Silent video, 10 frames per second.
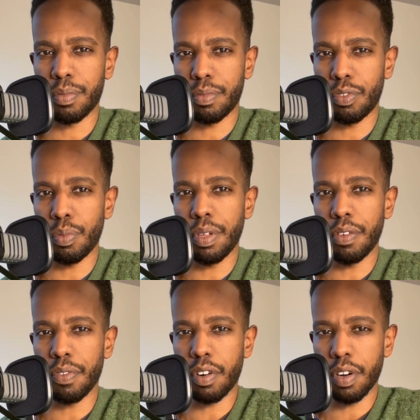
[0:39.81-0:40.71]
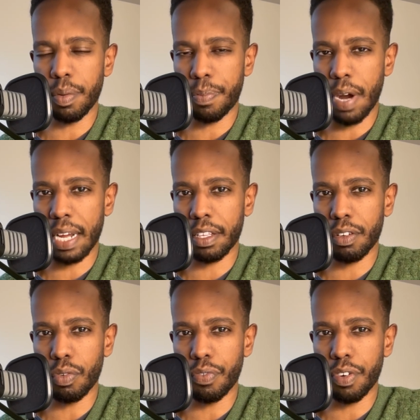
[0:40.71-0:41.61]
to be very practical
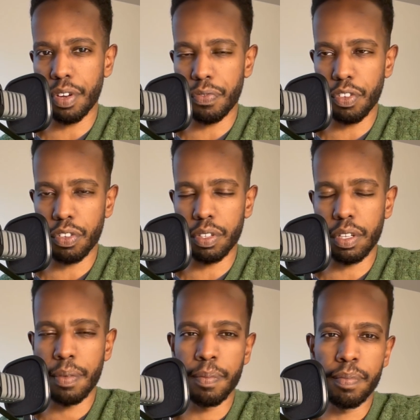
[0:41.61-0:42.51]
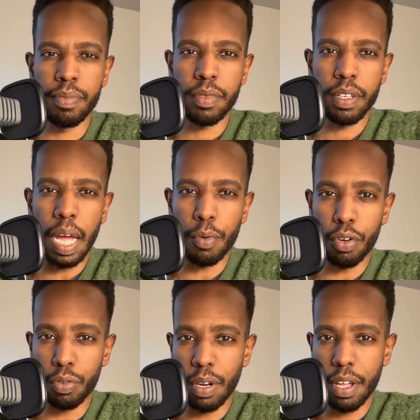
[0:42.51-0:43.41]
or very efficient. I'm
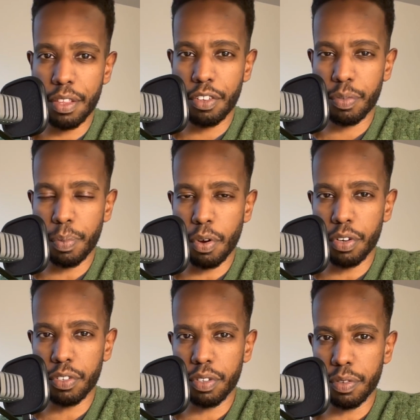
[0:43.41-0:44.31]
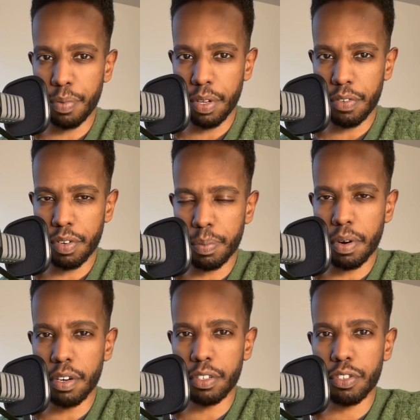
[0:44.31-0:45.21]
going to lay these points in three different
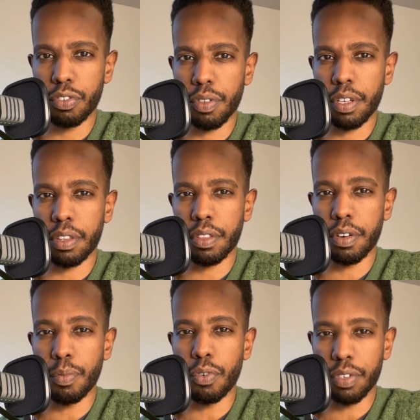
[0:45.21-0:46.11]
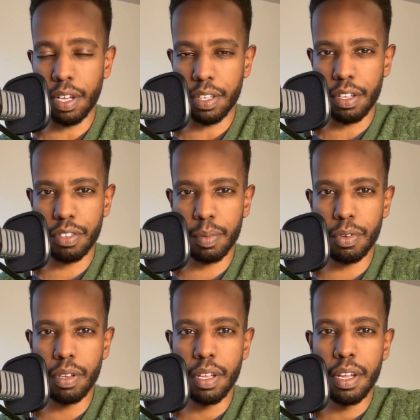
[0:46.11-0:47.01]
parts so that they're more
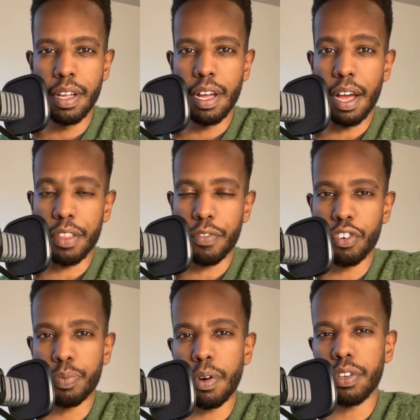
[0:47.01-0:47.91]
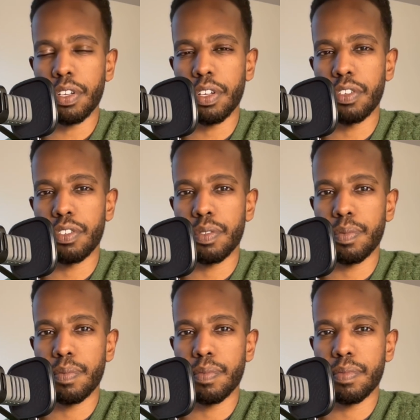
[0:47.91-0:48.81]
digestible. The first part is,
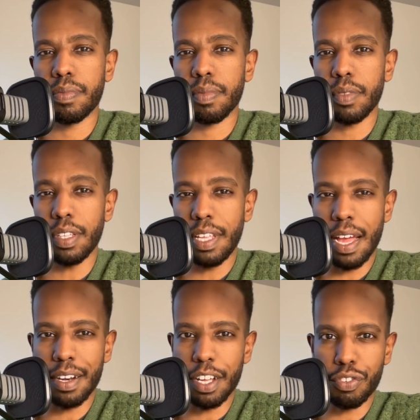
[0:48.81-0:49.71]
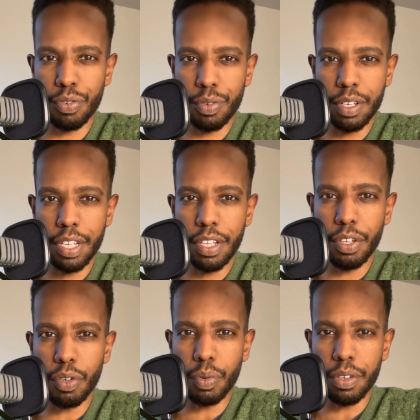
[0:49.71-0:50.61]
yeah, naturally
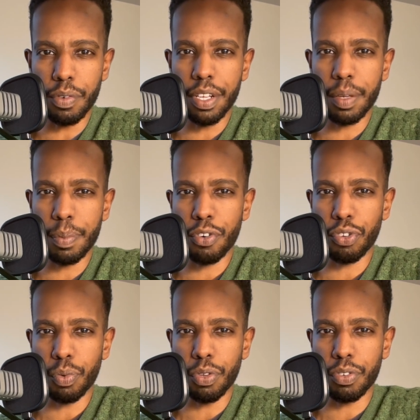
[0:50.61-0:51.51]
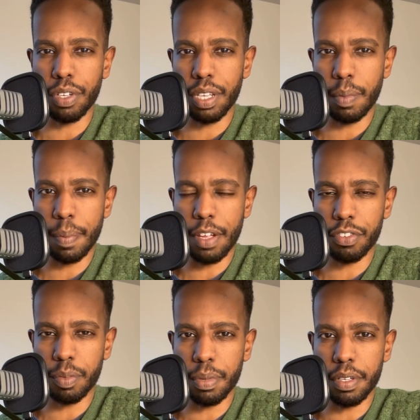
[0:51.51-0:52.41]
you will greet a person when you send him a
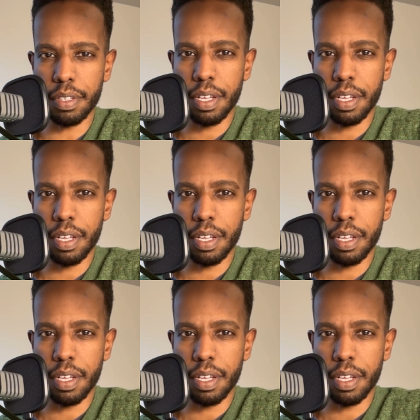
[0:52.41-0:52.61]
message, but